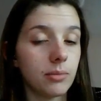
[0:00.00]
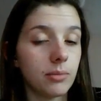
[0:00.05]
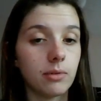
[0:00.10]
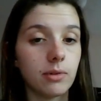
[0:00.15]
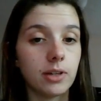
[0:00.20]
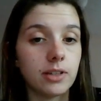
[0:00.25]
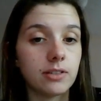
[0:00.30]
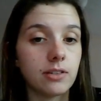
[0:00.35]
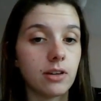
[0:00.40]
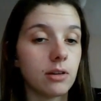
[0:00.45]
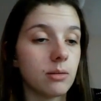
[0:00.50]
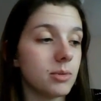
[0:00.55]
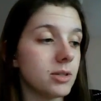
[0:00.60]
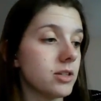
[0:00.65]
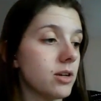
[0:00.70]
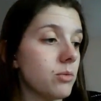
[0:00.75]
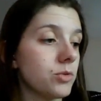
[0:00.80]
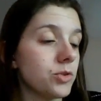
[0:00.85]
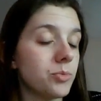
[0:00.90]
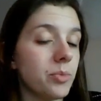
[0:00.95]
it's going to be
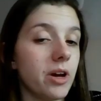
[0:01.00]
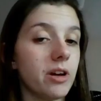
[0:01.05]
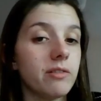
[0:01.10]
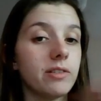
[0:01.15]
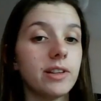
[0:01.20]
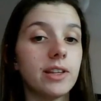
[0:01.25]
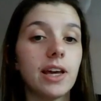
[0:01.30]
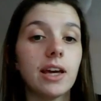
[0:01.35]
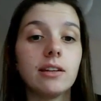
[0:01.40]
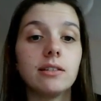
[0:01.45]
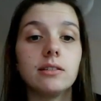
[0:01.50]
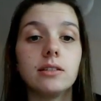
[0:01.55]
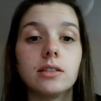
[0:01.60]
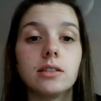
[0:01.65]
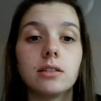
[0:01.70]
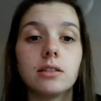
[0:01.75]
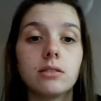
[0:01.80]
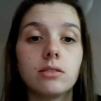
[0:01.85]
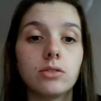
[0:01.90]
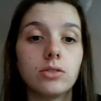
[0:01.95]
so much better in the end,
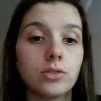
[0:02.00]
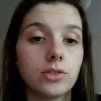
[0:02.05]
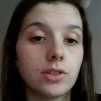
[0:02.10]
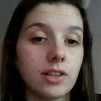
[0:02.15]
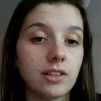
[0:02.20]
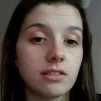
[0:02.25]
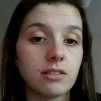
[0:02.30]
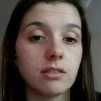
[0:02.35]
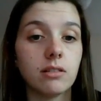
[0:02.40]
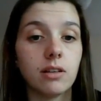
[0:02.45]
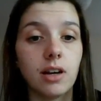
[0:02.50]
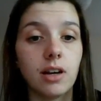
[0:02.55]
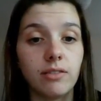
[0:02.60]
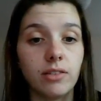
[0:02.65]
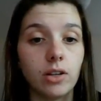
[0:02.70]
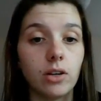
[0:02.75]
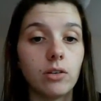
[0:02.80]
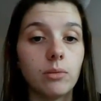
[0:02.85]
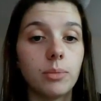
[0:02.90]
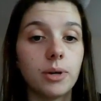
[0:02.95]
because that's going to have a
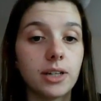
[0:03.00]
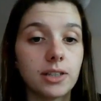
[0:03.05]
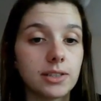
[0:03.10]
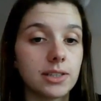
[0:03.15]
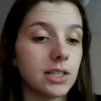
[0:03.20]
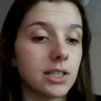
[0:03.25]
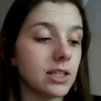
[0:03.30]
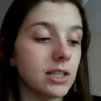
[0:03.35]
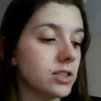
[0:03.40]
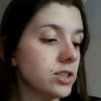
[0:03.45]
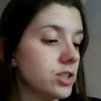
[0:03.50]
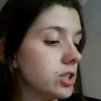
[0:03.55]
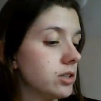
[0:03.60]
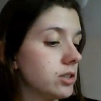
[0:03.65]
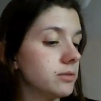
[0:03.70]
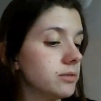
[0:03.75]
lot of backstitch.